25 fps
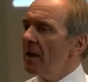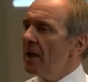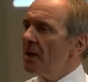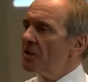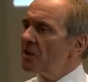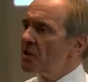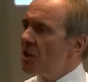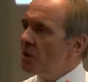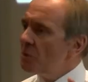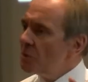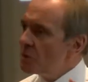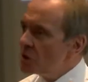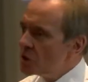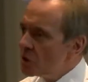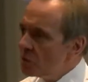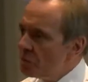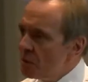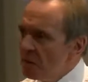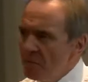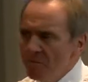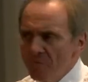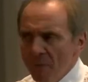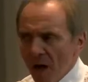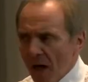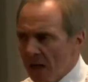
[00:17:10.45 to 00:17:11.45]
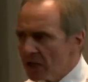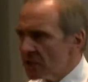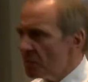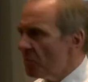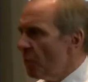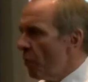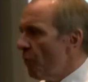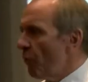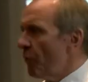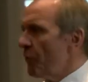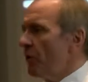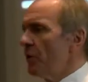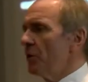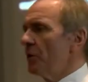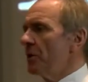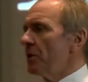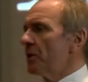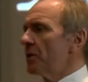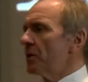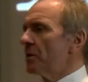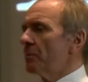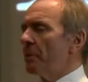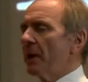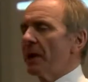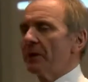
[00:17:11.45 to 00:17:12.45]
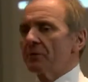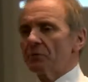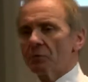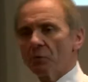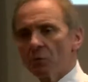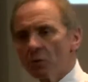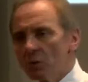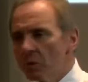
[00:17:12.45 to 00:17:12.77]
And so we should be much more fluid at the boundary.